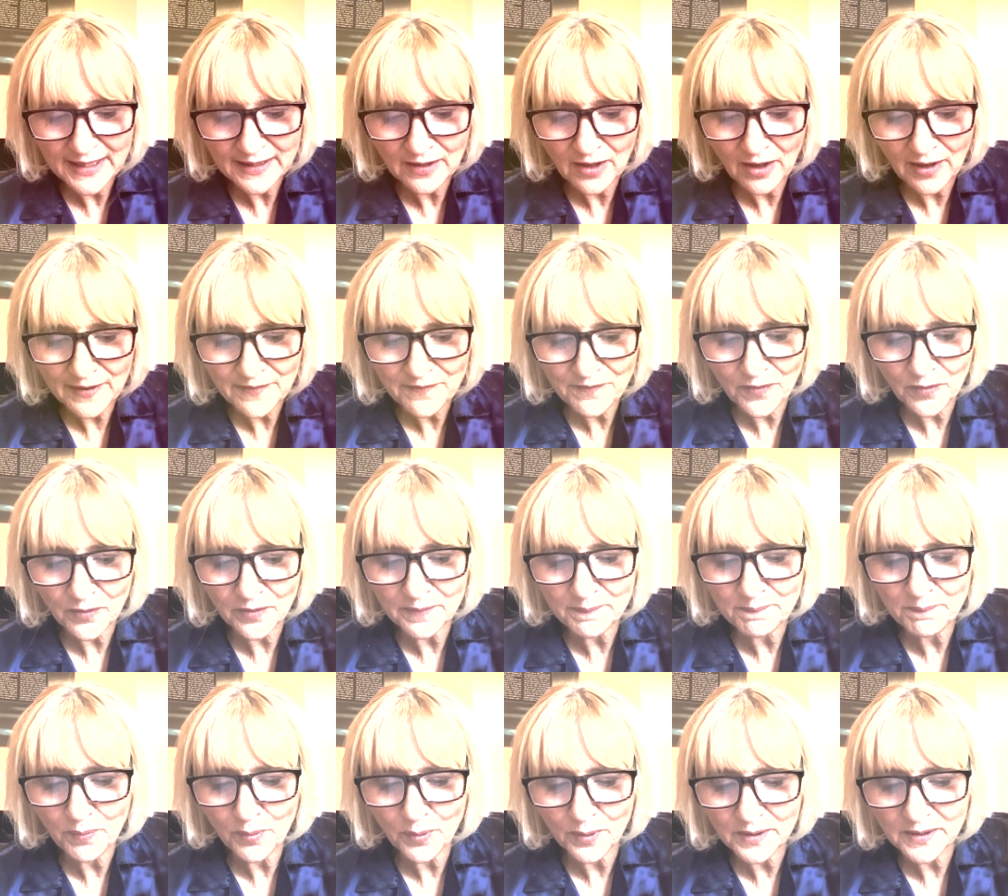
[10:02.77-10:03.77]
life are
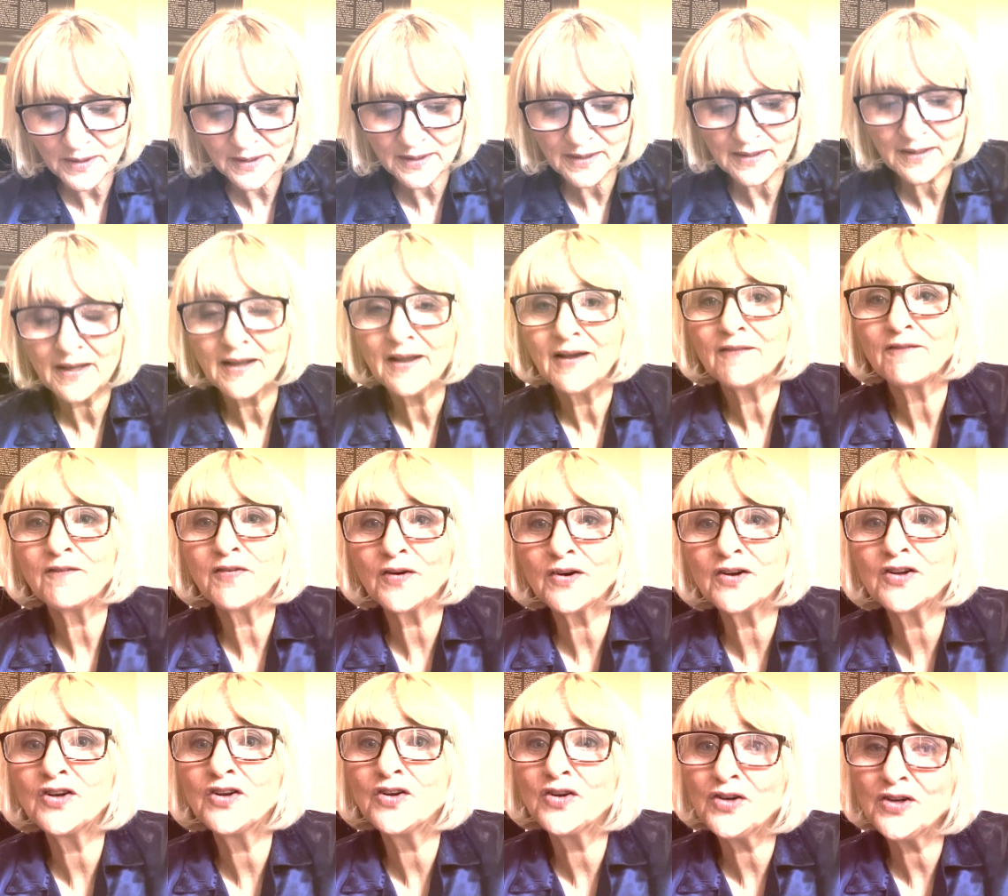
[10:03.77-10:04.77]
important for
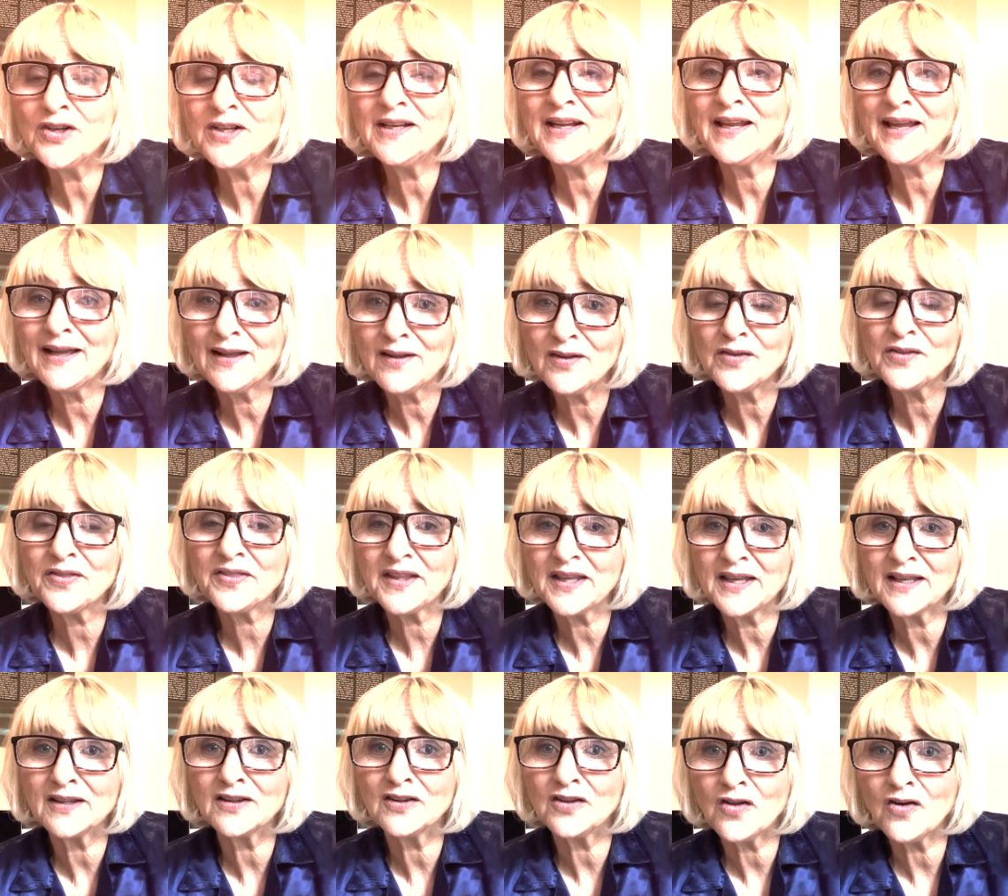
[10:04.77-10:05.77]
good health
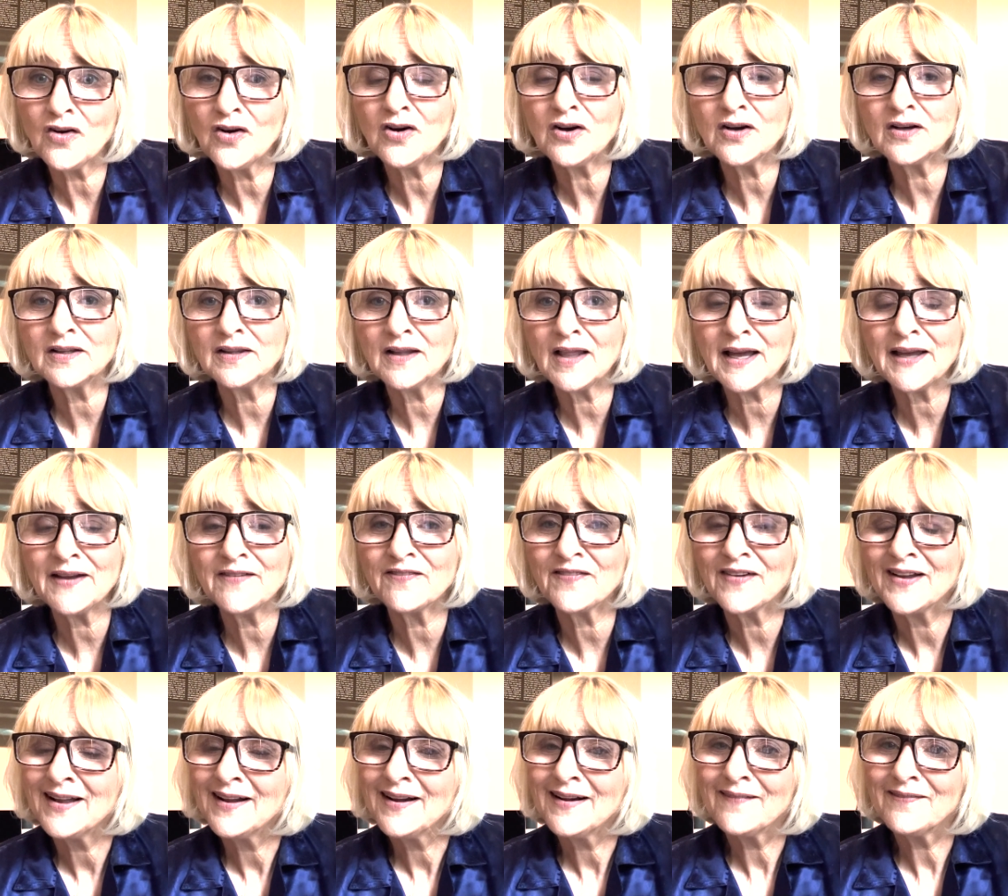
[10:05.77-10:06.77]
and long life.
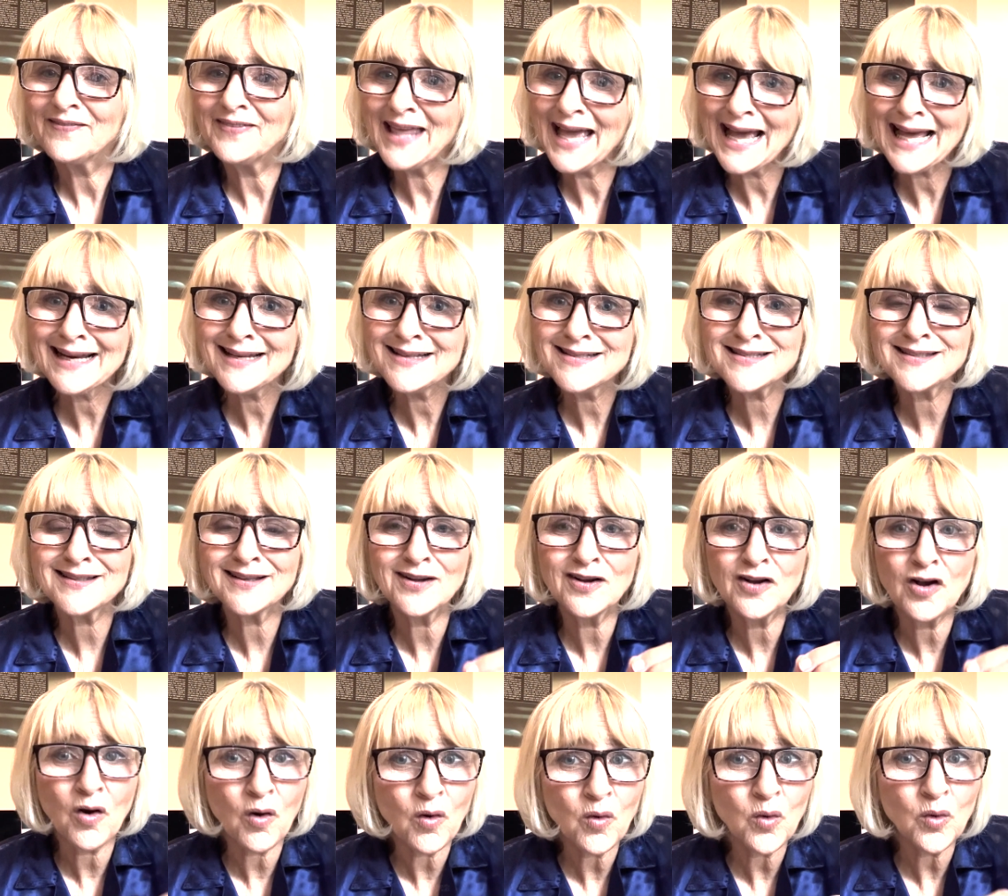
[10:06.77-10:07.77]
That is the
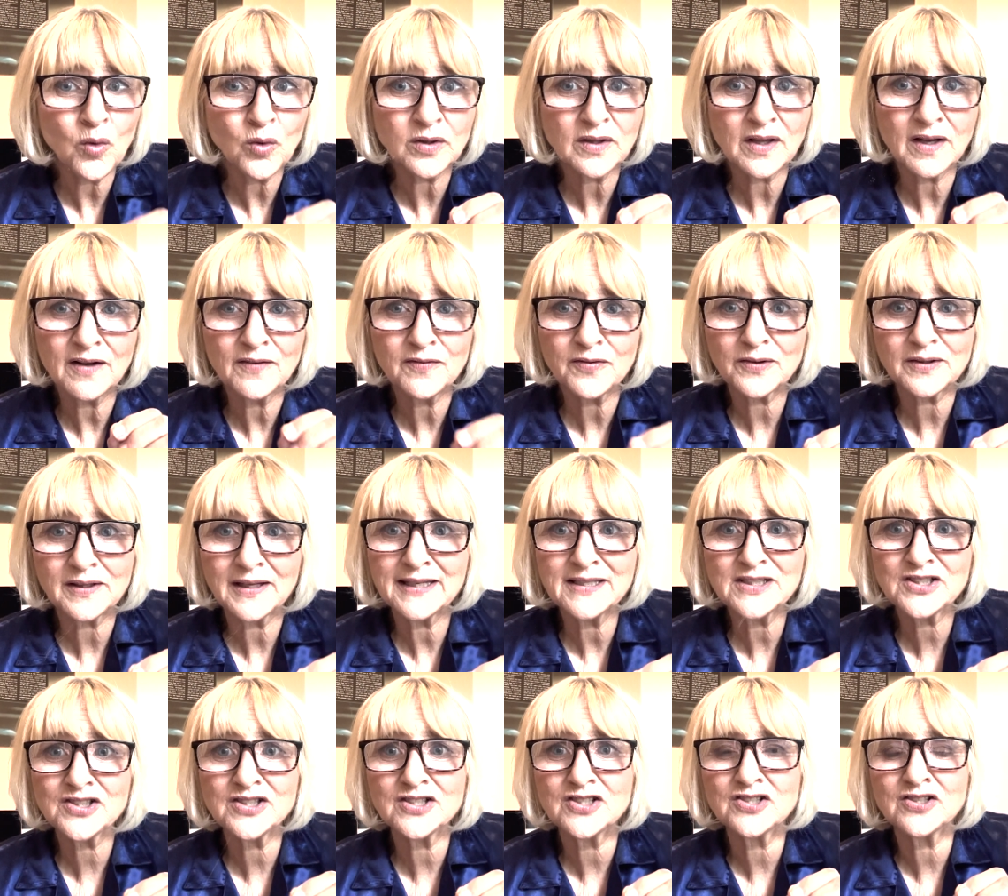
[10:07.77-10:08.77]
goal of
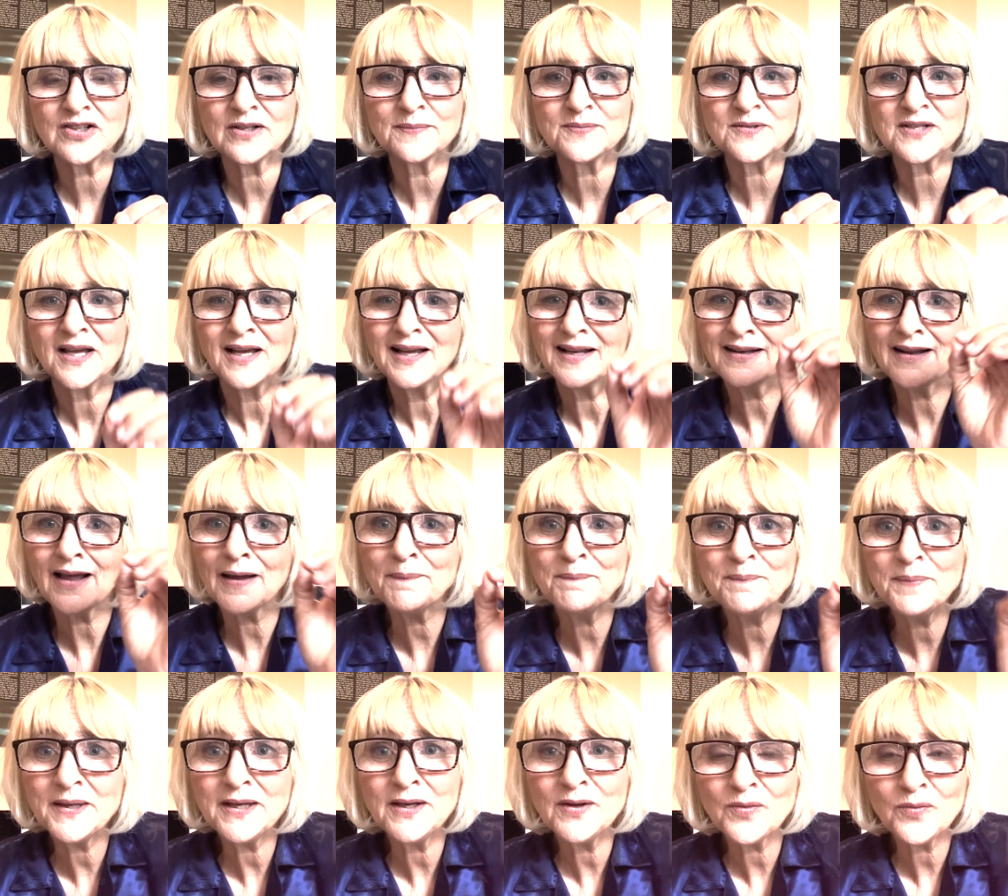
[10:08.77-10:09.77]
relationships, not
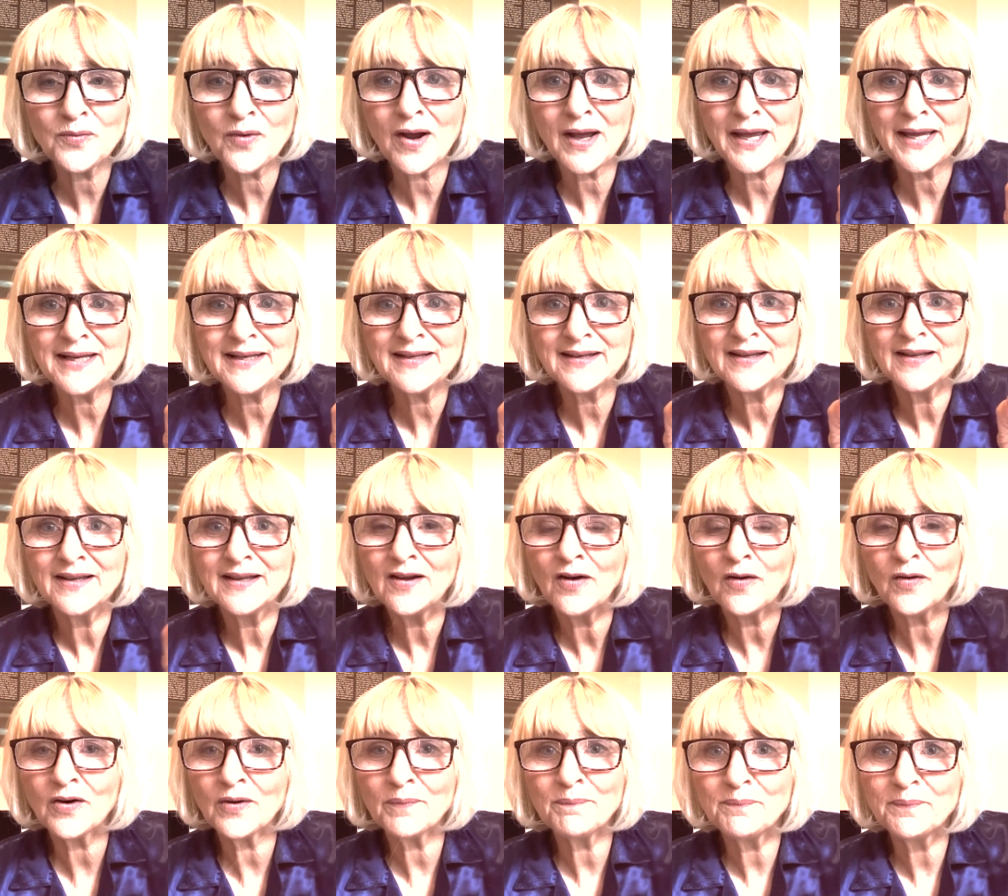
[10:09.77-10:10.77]
being right
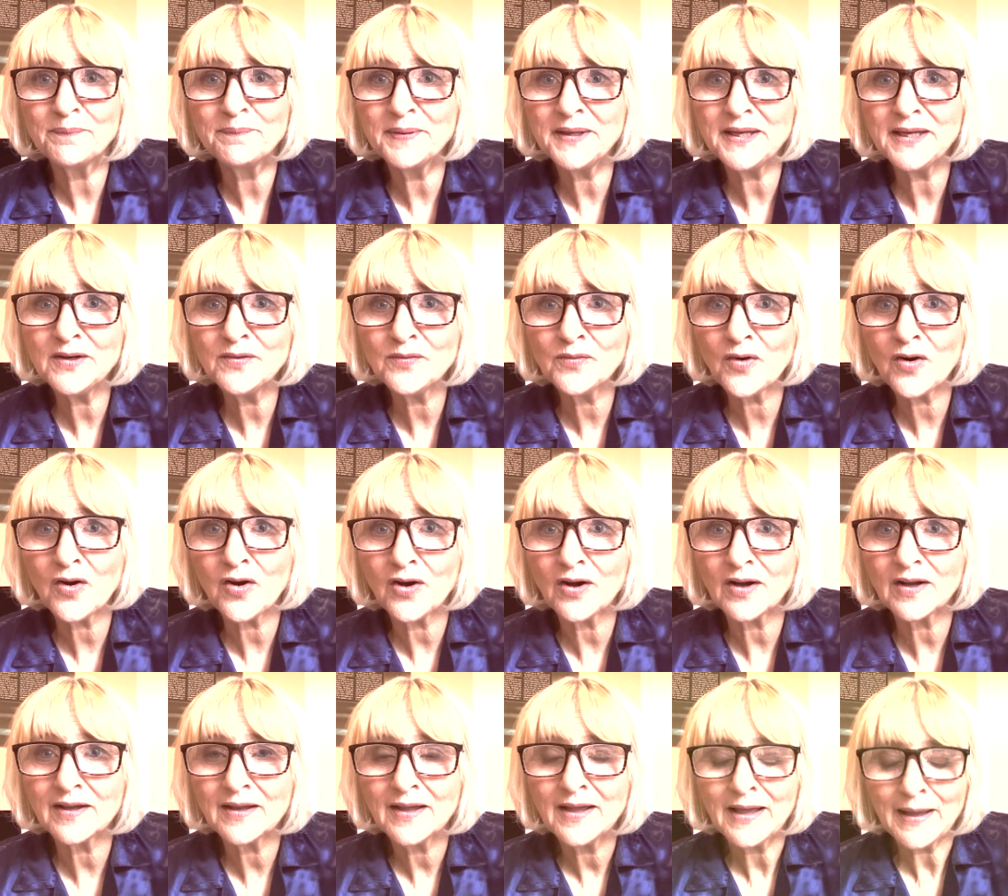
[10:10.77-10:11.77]
or being
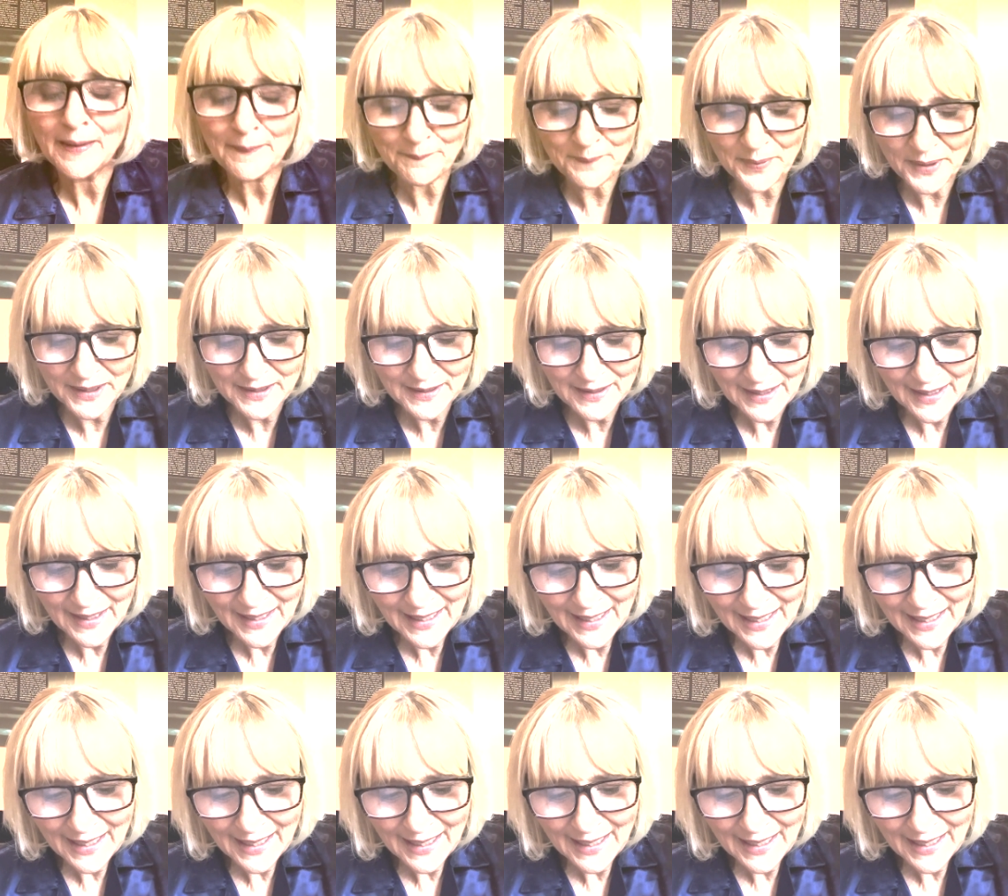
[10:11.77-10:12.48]
wrong, but